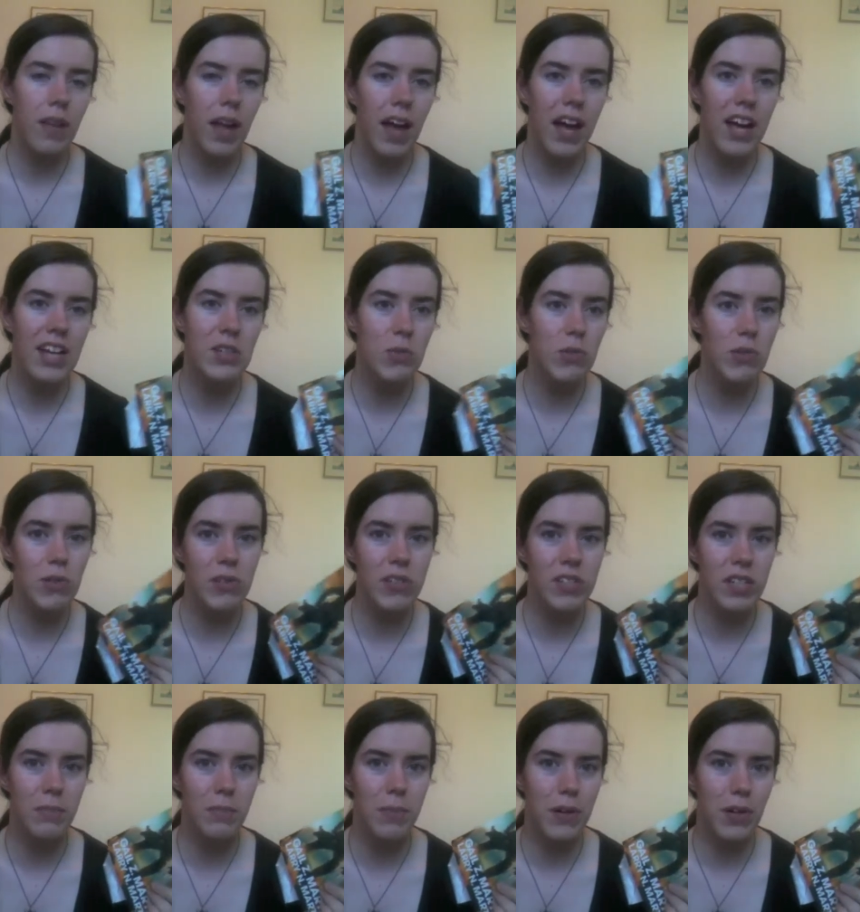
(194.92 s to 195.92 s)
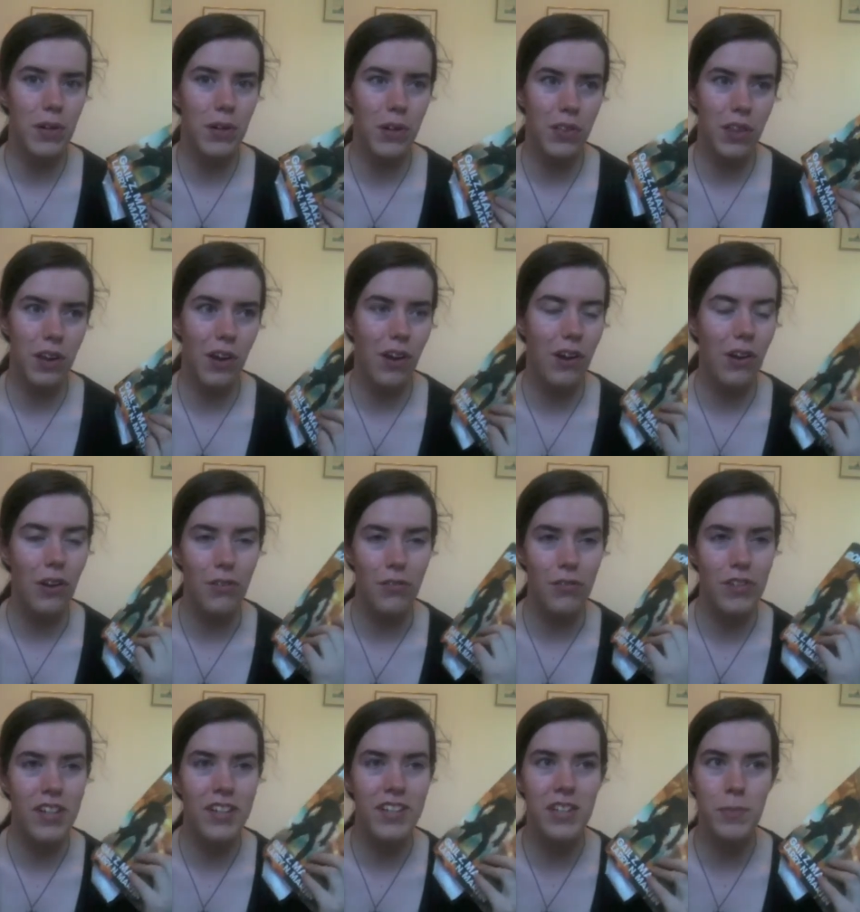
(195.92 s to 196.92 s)
as with all steampunk, there are a lot of
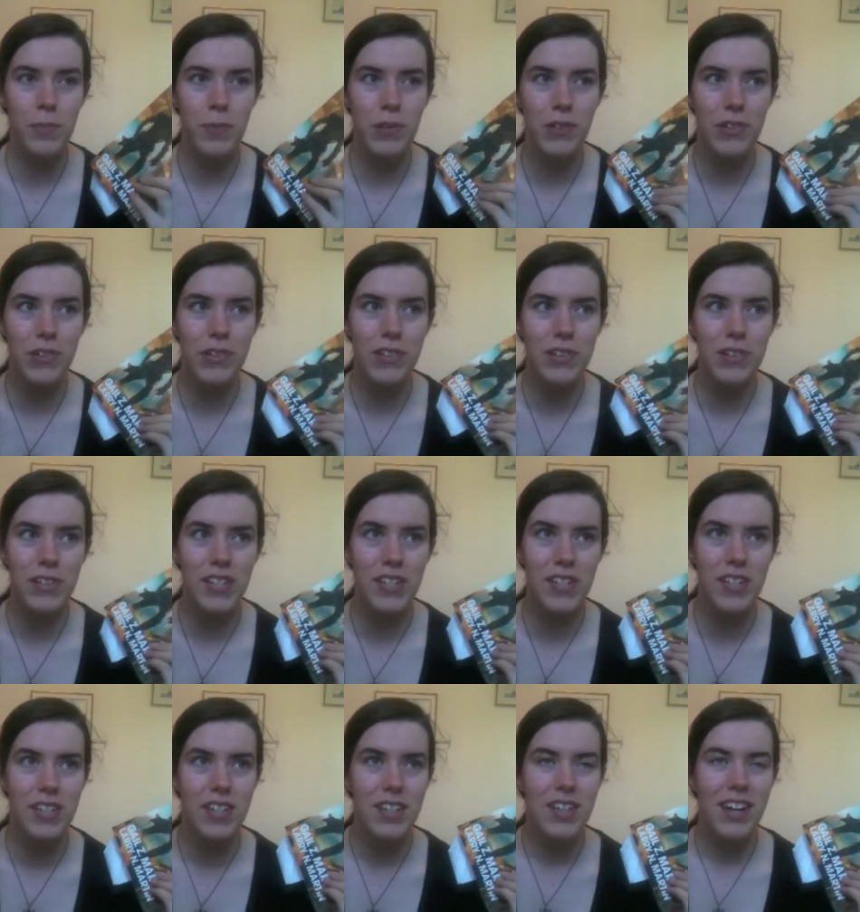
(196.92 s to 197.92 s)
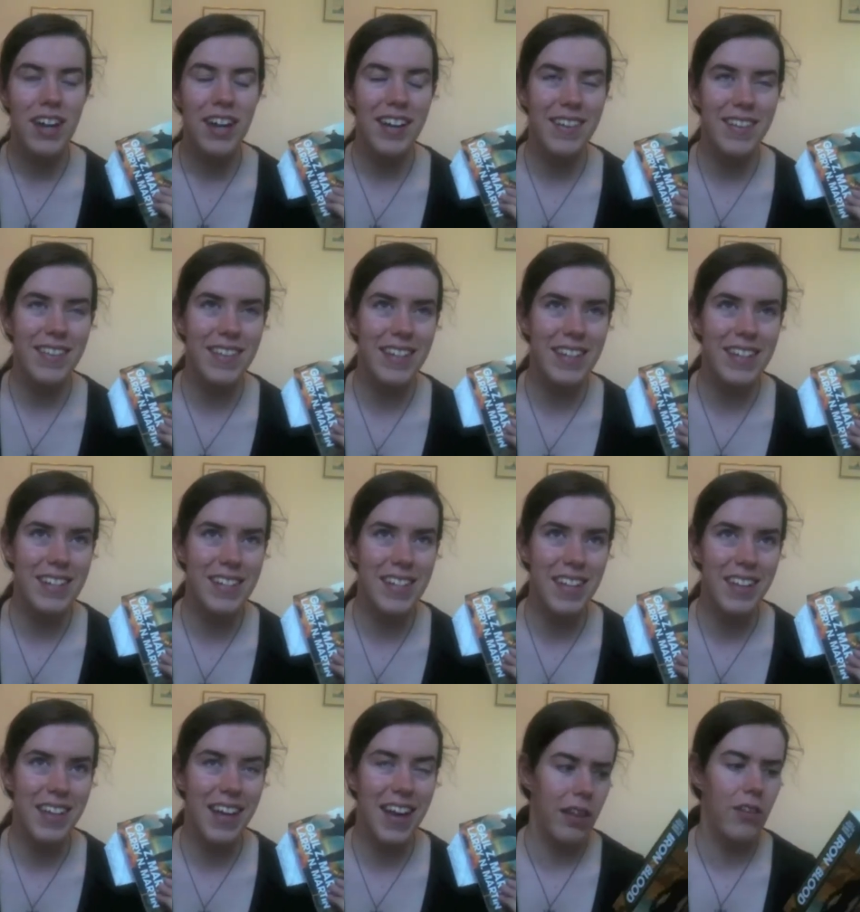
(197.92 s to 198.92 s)
dodgeballs and things
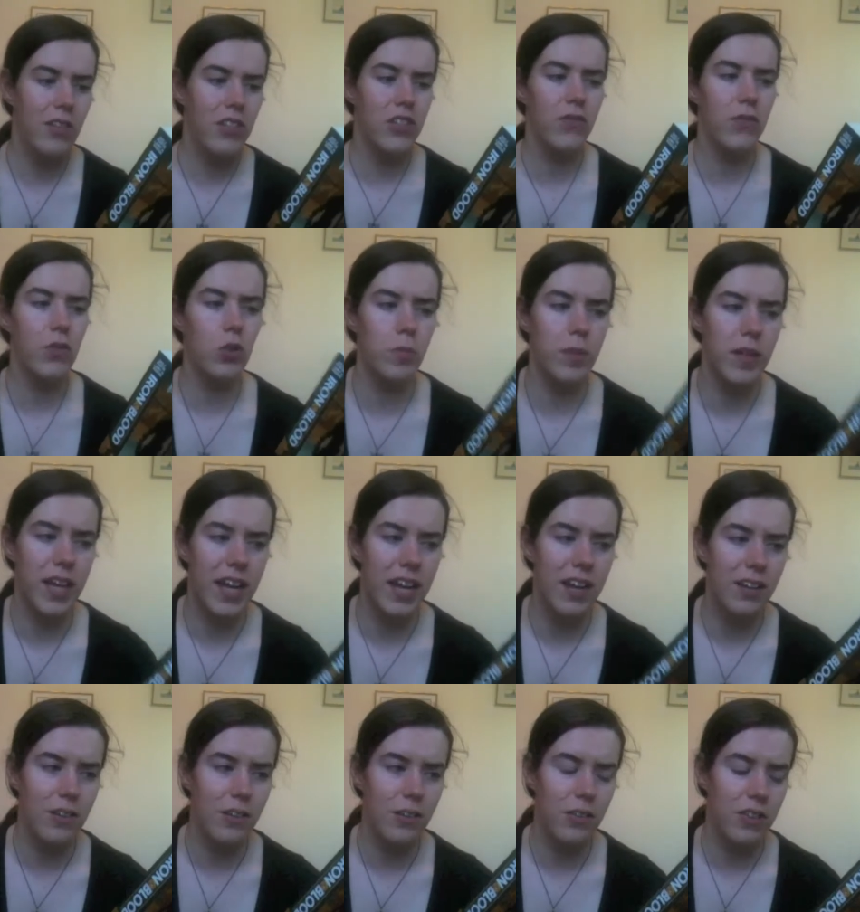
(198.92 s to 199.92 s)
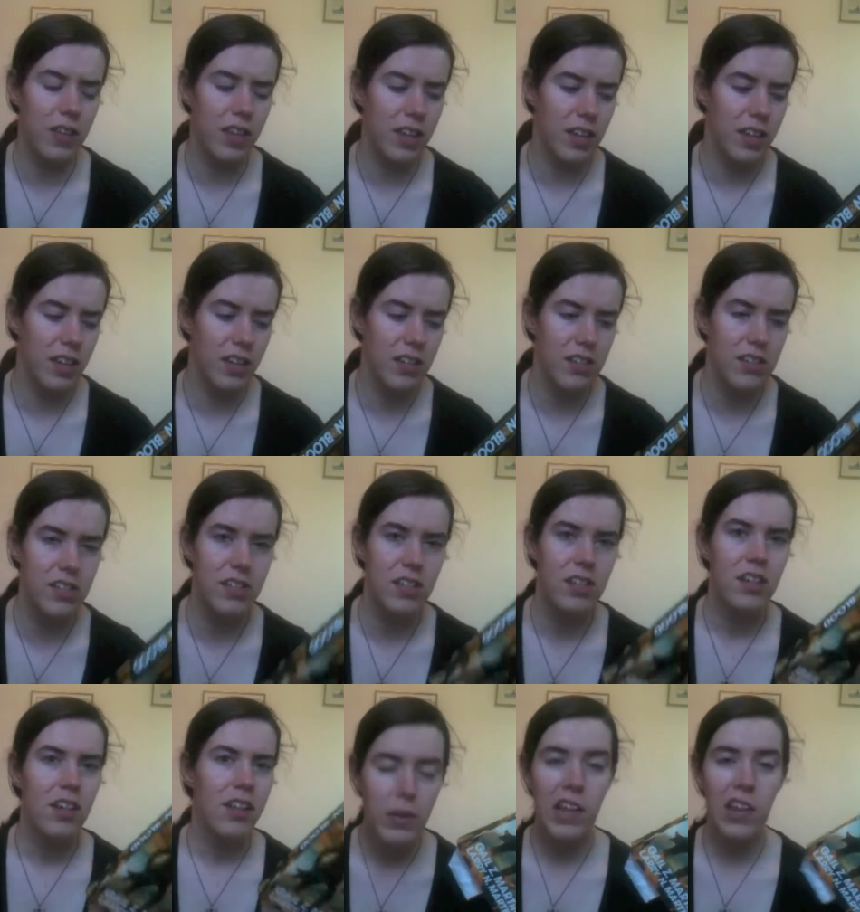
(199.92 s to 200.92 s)
like that. Lots of cool mechanical things.
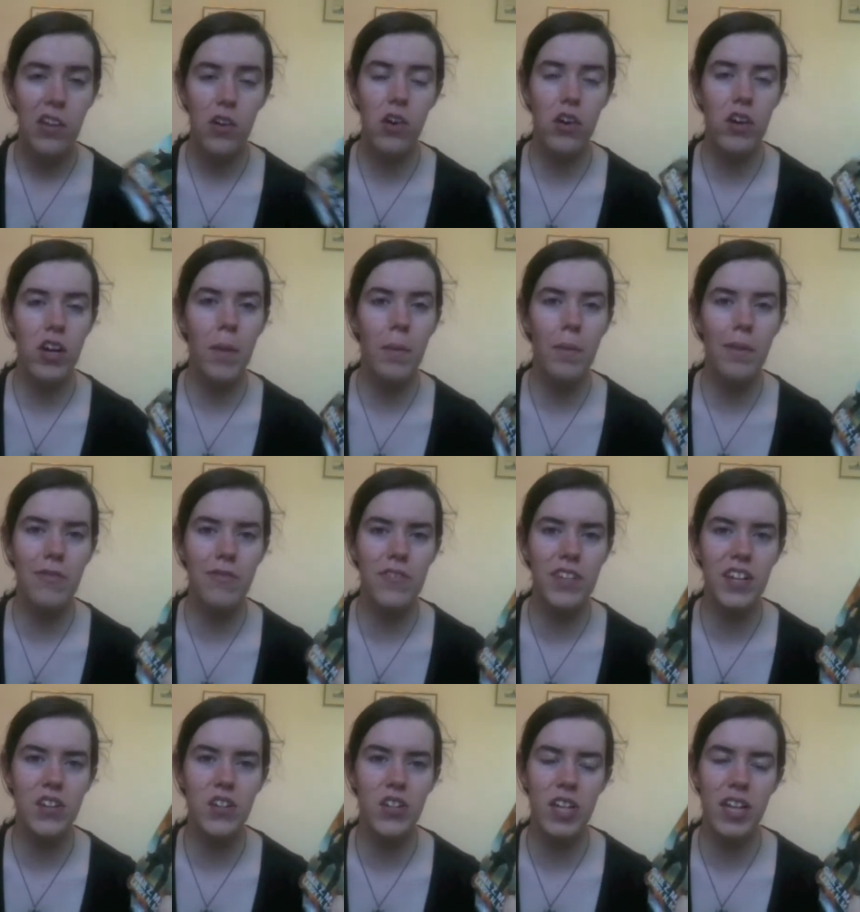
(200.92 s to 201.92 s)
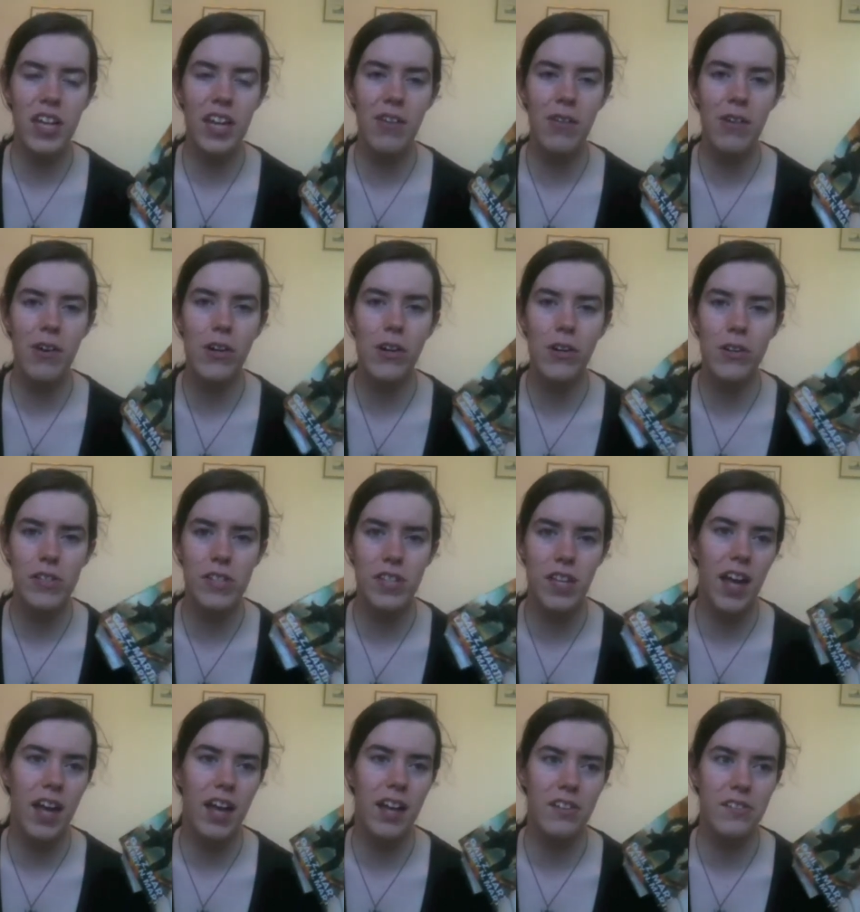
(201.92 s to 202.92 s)
There are a couple of dashing heroes
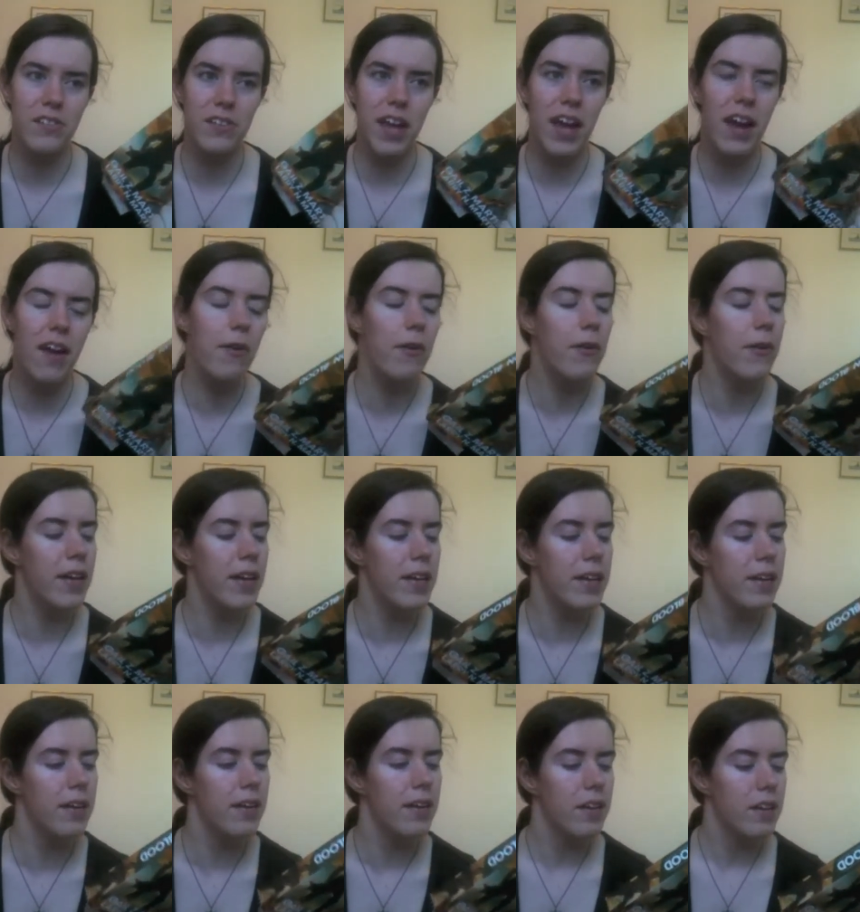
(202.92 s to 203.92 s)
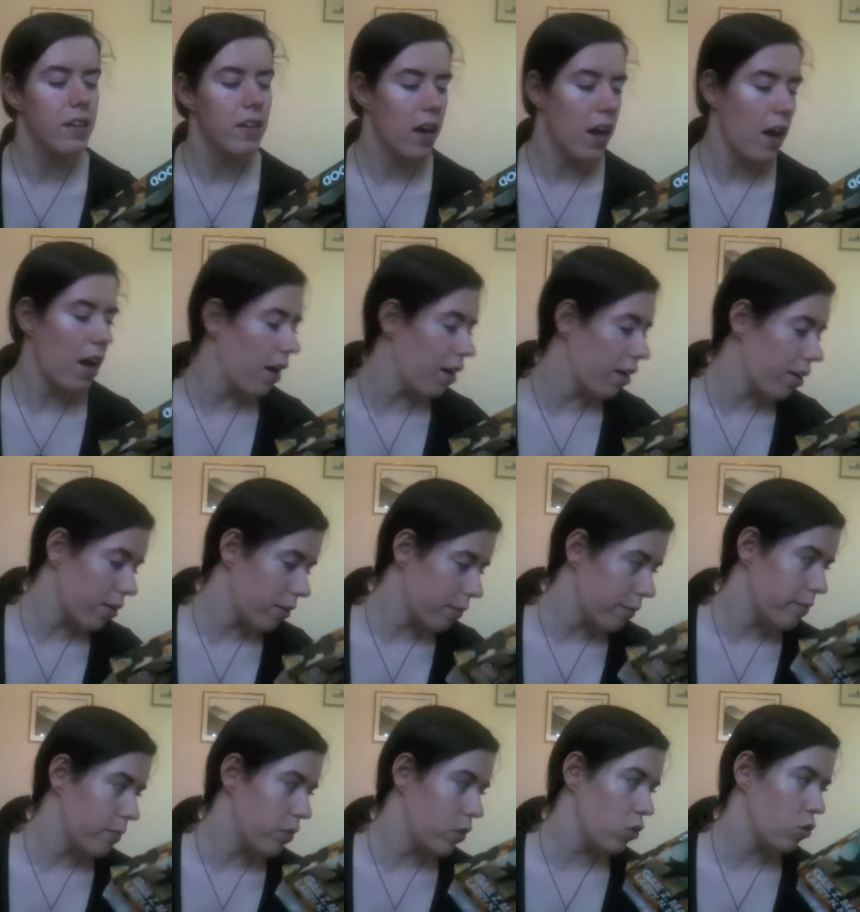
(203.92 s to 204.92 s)
and a heroine um,
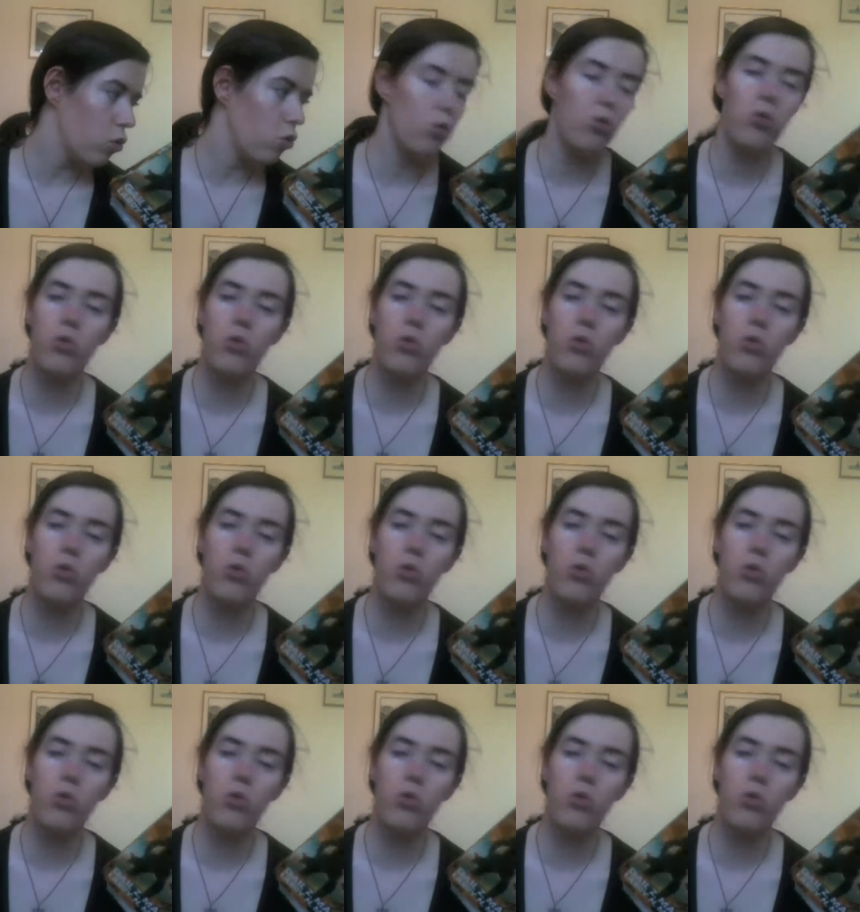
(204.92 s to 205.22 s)
who